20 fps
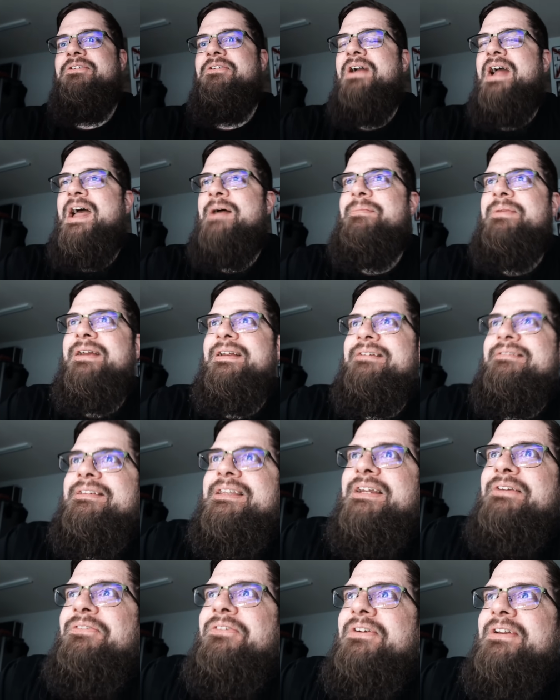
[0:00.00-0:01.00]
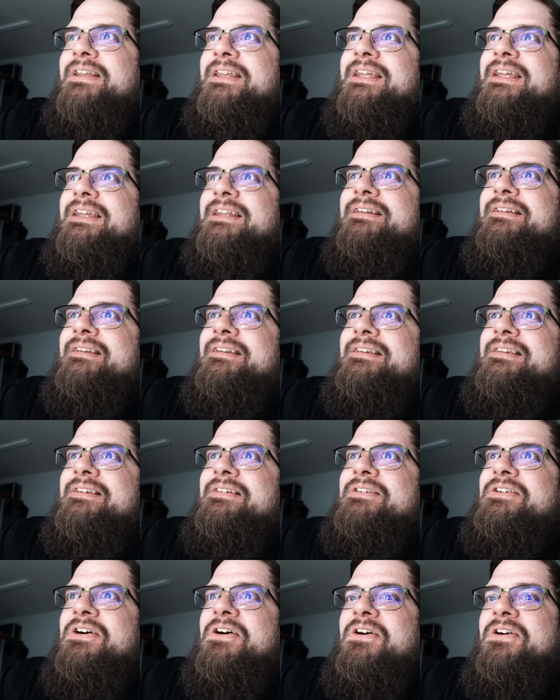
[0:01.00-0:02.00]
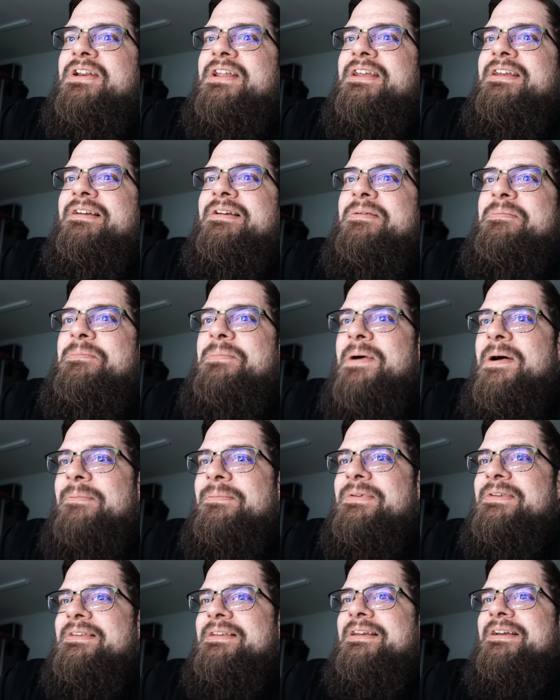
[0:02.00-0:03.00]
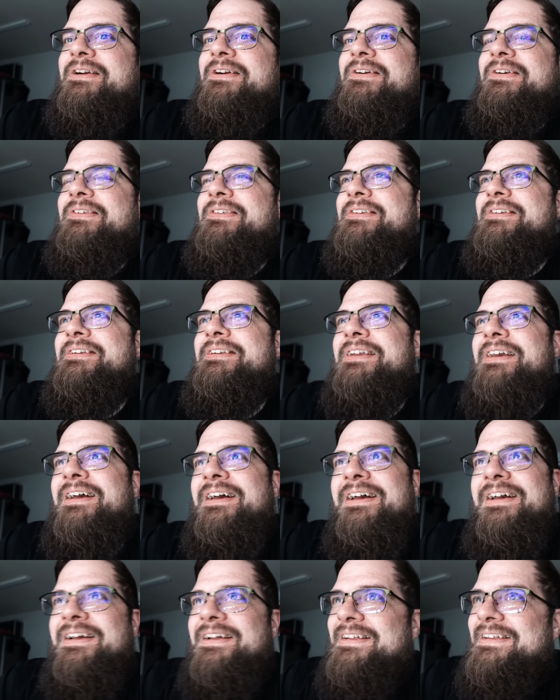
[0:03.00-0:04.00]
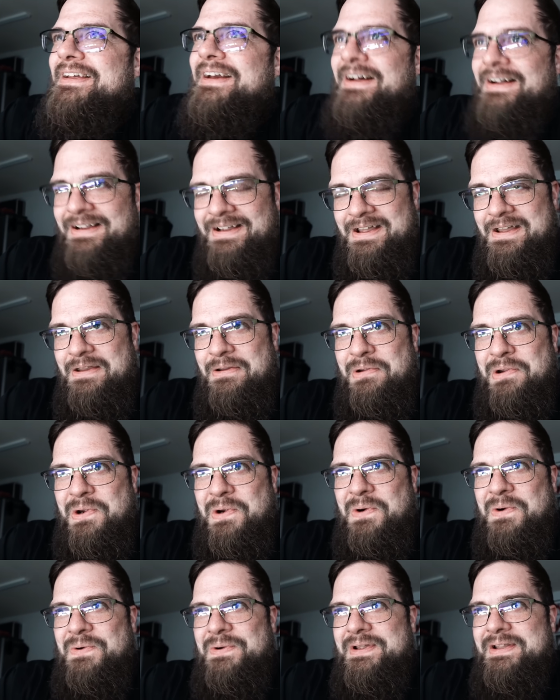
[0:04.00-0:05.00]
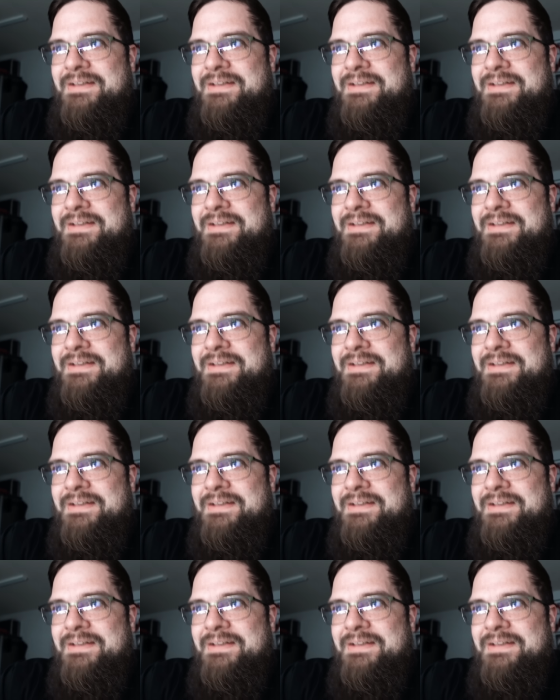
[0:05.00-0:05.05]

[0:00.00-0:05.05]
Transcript: grabbing differently and it's darty and it bumps, steers and whew,